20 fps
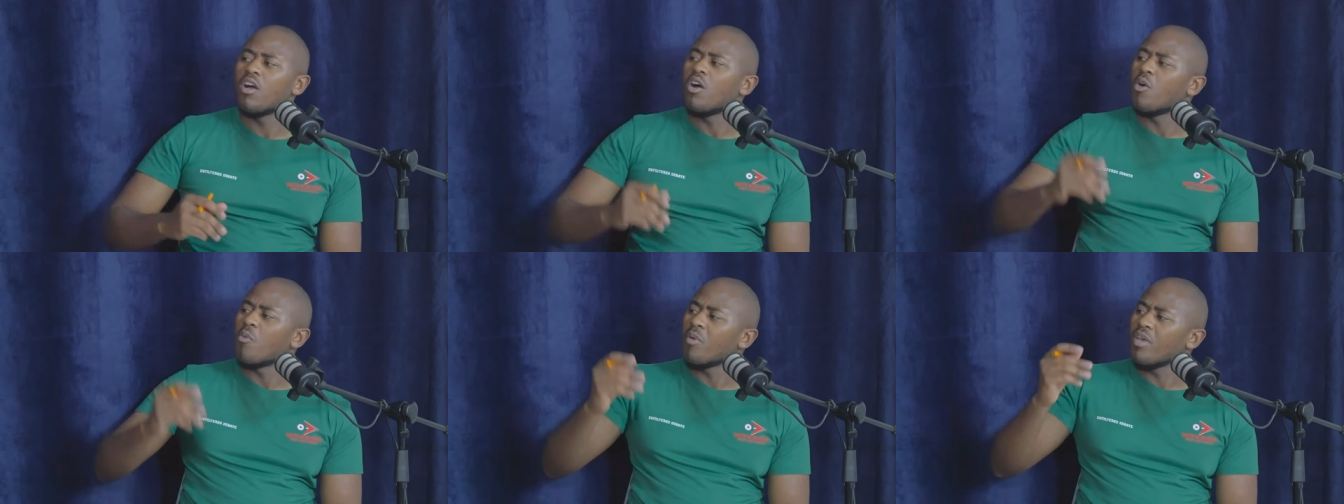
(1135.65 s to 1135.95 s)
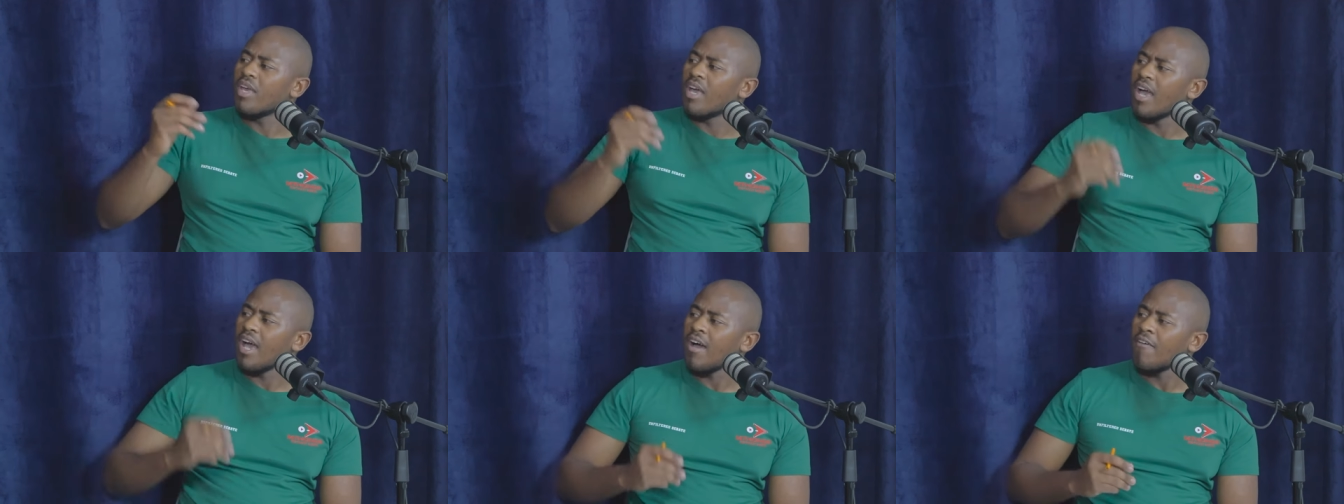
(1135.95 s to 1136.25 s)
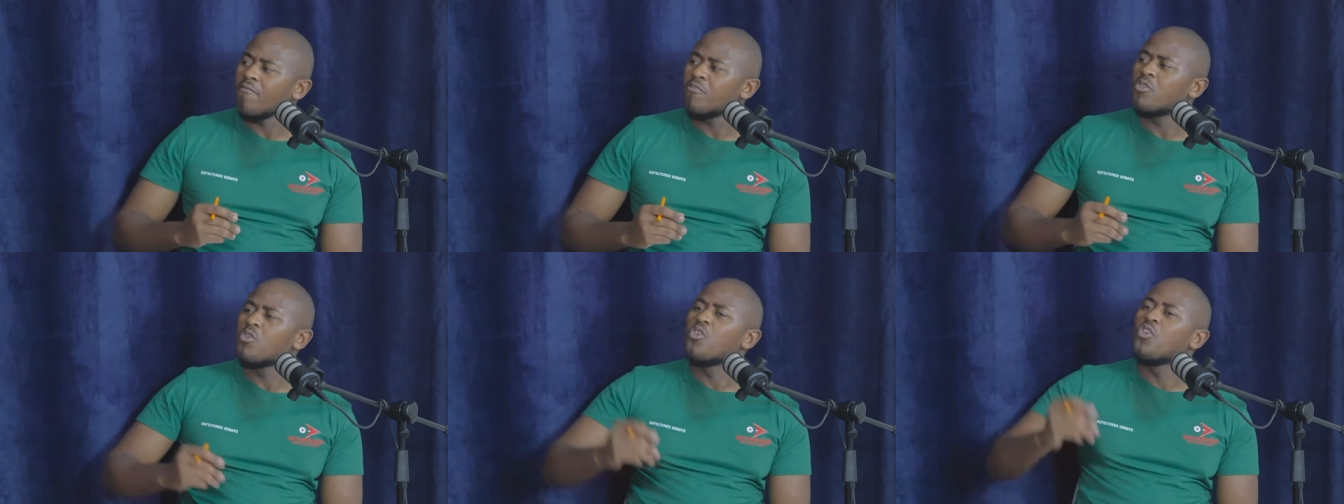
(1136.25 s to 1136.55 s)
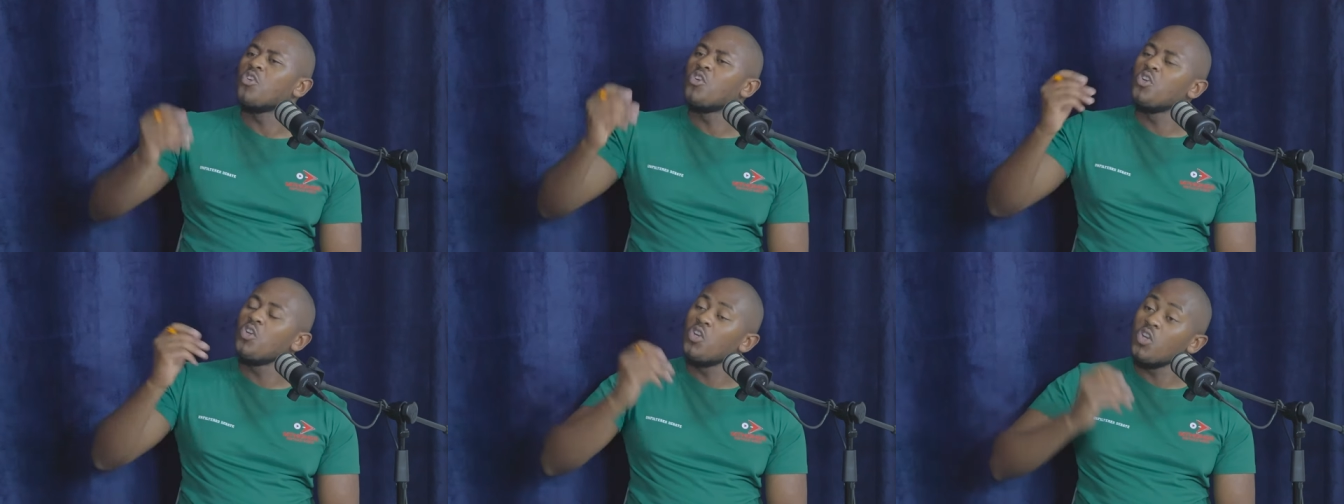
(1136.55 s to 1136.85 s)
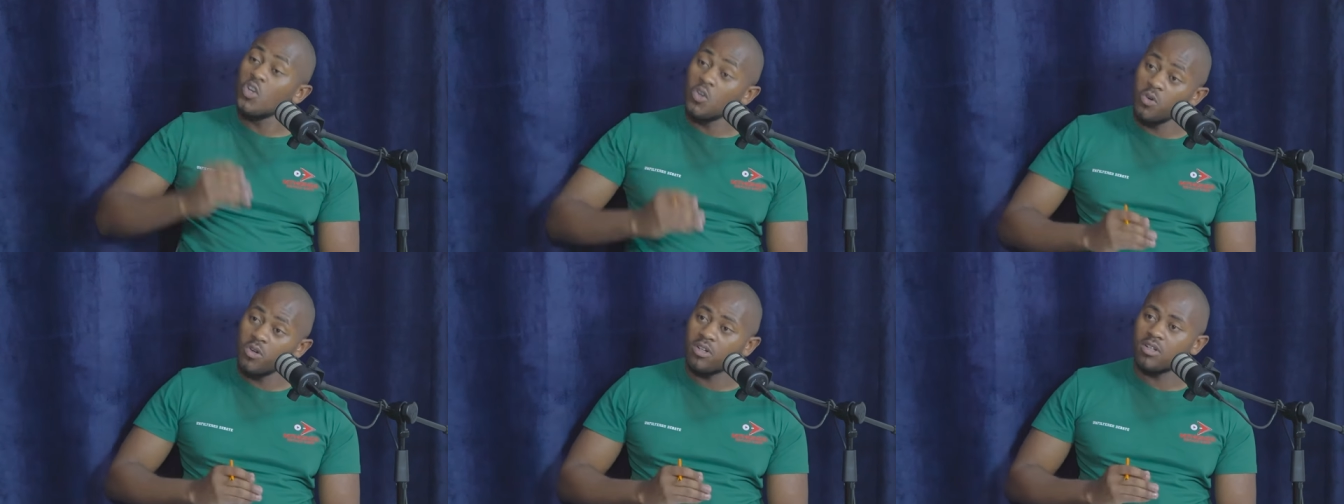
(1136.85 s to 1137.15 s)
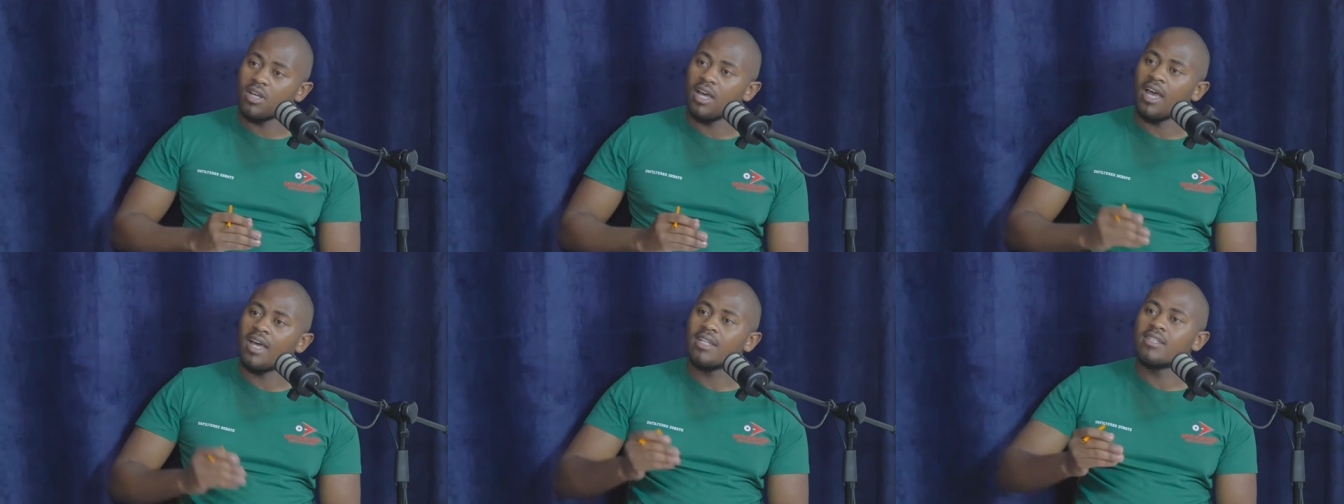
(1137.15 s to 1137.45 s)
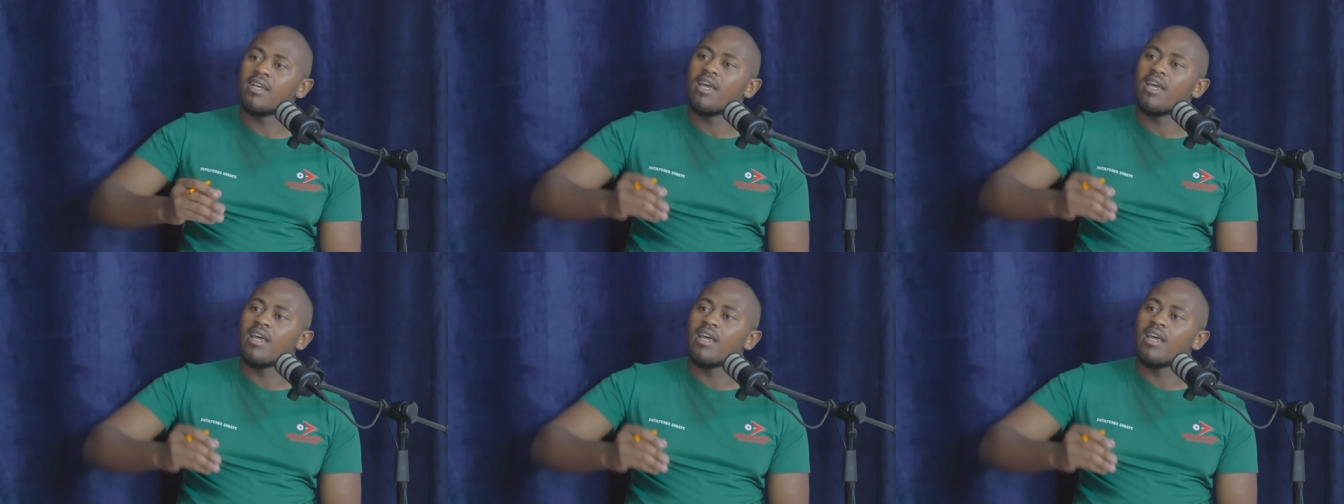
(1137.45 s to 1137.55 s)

we have to look at